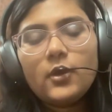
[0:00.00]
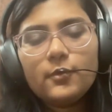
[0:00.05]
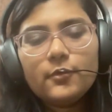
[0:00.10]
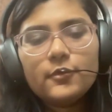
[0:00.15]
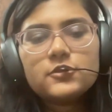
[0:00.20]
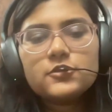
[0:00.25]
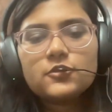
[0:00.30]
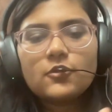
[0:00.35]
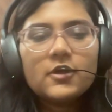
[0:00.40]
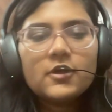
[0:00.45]

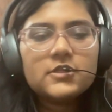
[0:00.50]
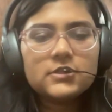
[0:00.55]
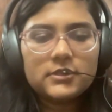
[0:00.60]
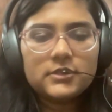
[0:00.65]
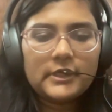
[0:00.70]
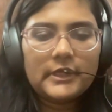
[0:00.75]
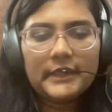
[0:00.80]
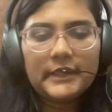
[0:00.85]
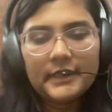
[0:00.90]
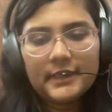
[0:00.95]
was your
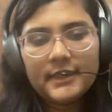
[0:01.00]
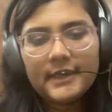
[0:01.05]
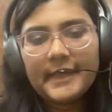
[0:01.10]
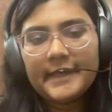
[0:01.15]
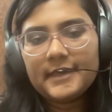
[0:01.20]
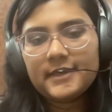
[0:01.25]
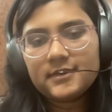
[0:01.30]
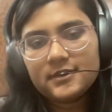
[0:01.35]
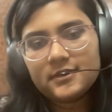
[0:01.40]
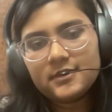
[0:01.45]
journey?
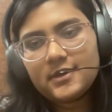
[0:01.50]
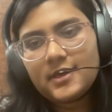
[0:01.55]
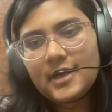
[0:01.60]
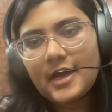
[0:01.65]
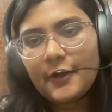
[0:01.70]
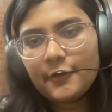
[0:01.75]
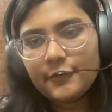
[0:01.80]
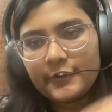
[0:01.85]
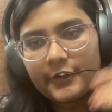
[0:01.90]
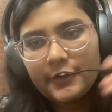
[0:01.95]
Like,
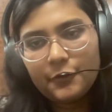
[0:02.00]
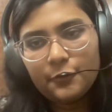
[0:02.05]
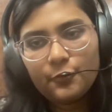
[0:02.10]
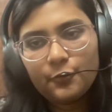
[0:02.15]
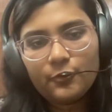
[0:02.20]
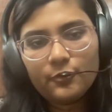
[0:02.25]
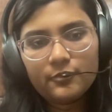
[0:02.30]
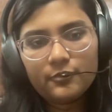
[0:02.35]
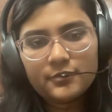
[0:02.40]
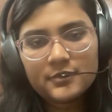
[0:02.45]
how did
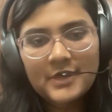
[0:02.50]
you